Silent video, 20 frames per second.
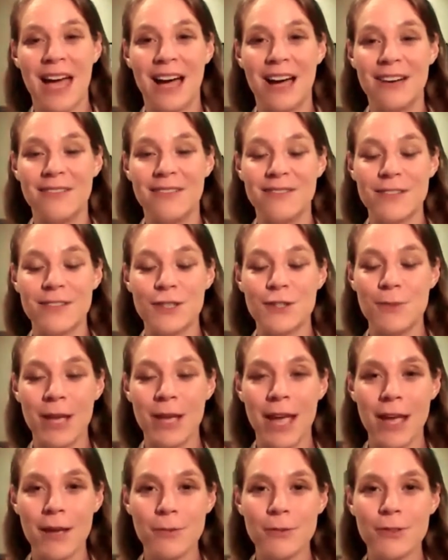to
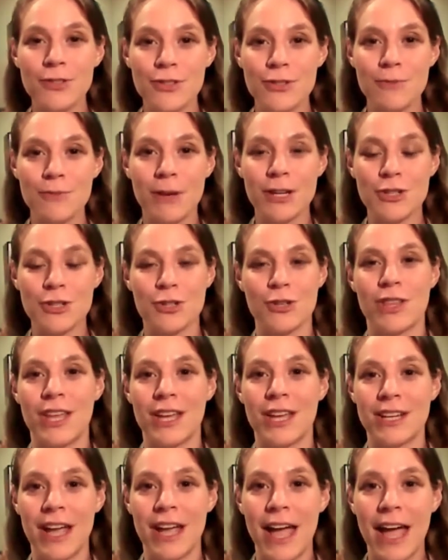be able to make sure
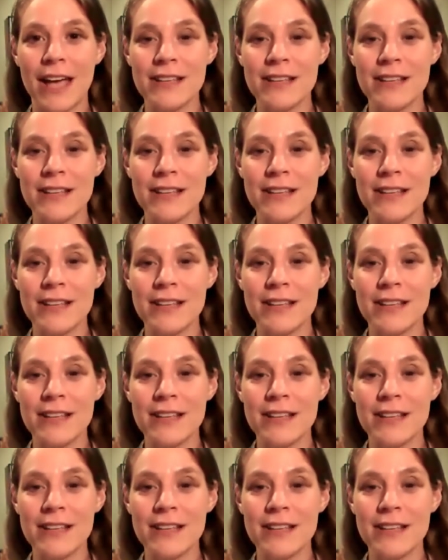that